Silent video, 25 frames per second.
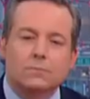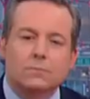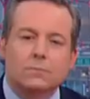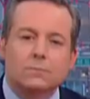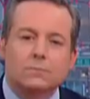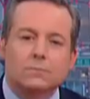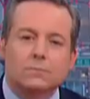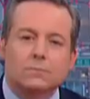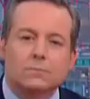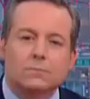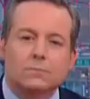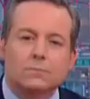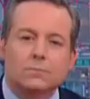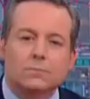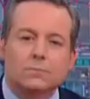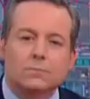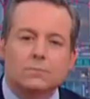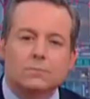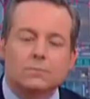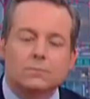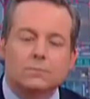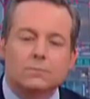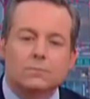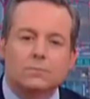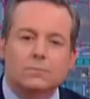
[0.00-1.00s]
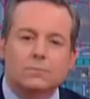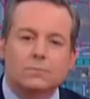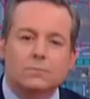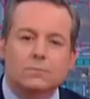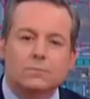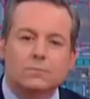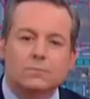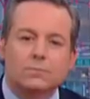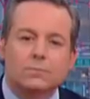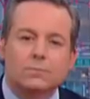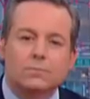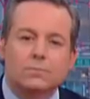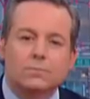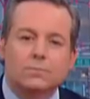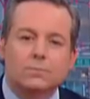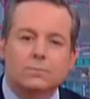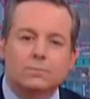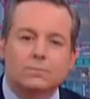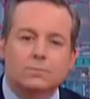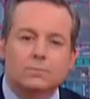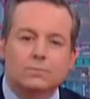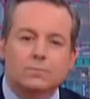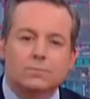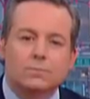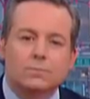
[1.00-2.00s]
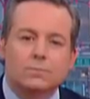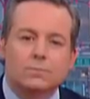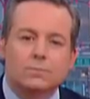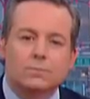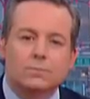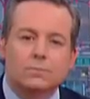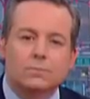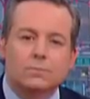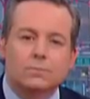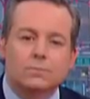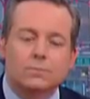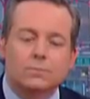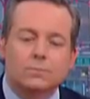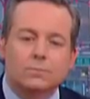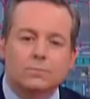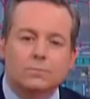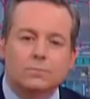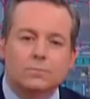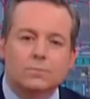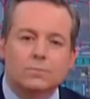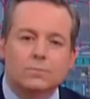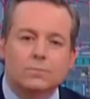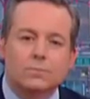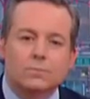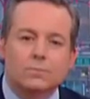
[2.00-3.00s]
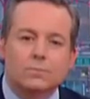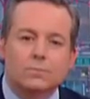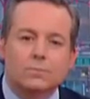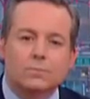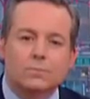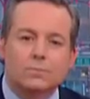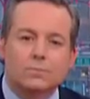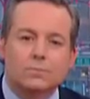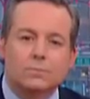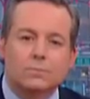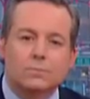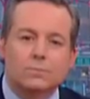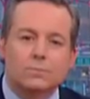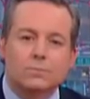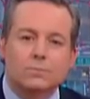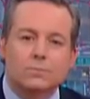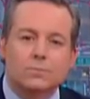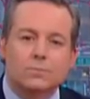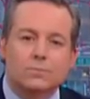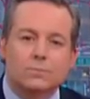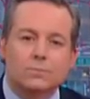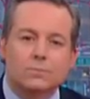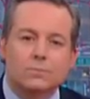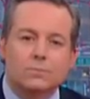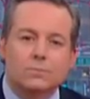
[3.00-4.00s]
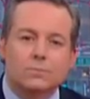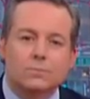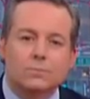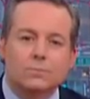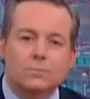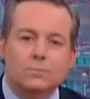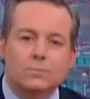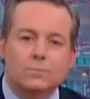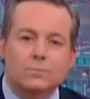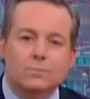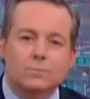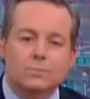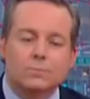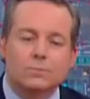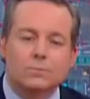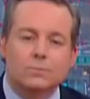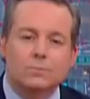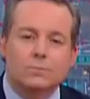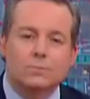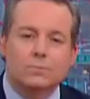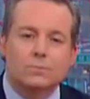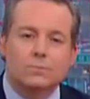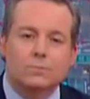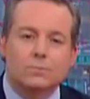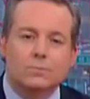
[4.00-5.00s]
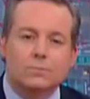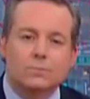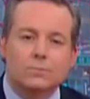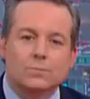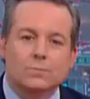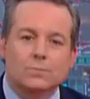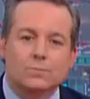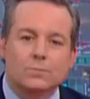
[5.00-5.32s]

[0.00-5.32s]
[no speech]